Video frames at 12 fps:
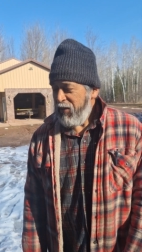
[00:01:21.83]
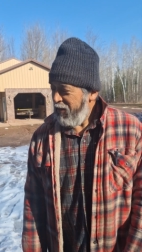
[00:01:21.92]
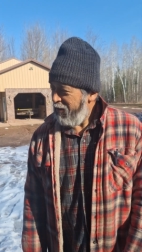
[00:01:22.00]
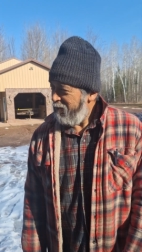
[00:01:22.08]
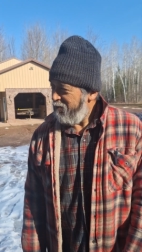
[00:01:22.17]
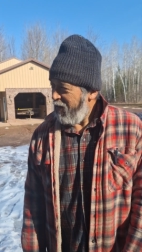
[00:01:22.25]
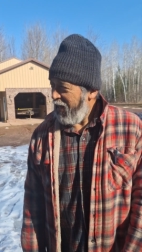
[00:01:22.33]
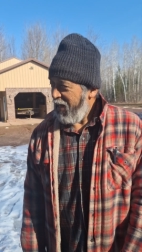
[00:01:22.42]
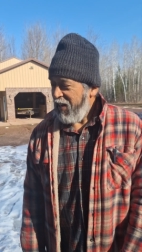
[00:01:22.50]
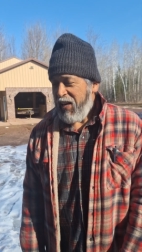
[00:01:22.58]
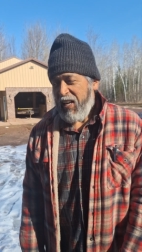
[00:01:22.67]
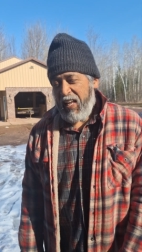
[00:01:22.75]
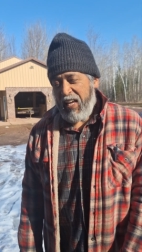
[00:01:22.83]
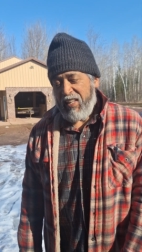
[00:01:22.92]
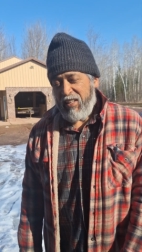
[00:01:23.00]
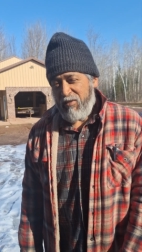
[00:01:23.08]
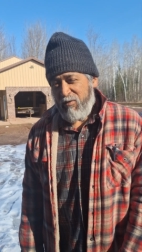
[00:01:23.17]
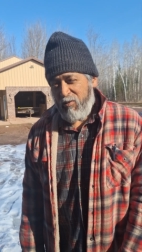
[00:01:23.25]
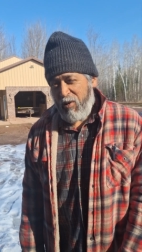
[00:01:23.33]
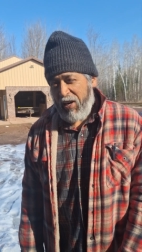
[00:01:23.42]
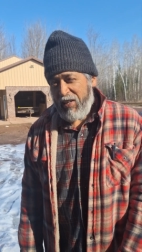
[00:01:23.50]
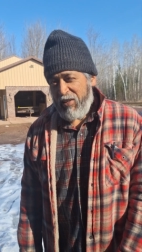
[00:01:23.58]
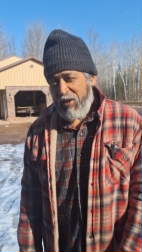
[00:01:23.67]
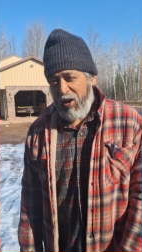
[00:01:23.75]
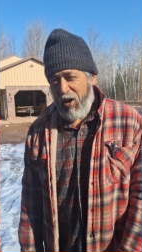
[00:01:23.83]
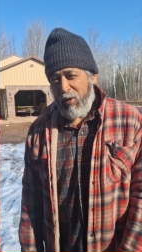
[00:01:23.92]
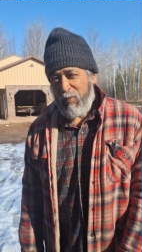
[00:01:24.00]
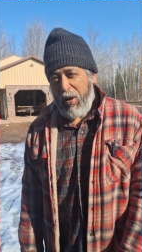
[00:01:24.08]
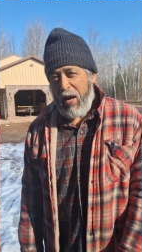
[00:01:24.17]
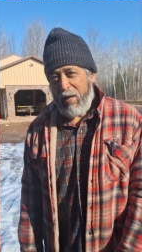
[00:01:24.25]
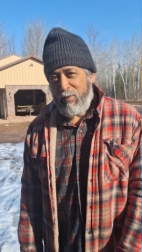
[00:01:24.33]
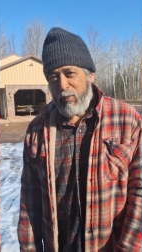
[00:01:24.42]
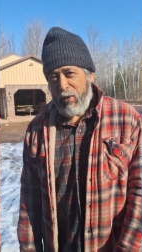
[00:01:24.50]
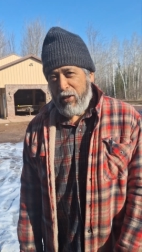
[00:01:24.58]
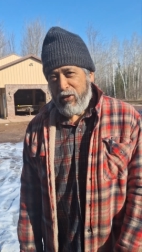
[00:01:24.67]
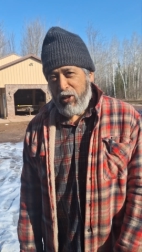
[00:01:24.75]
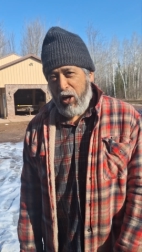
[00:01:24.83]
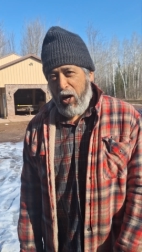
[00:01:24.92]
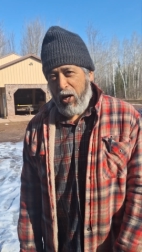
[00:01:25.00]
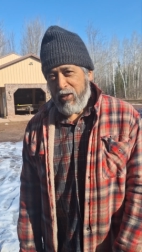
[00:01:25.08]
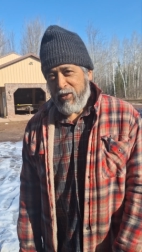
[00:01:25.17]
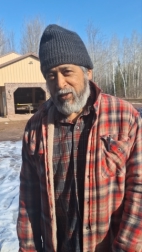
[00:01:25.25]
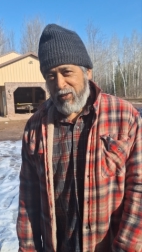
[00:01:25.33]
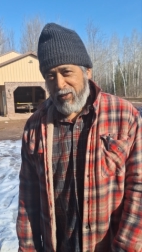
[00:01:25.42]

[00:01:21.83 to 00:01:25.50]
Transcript: me, yep. and I landed right on my buttocks.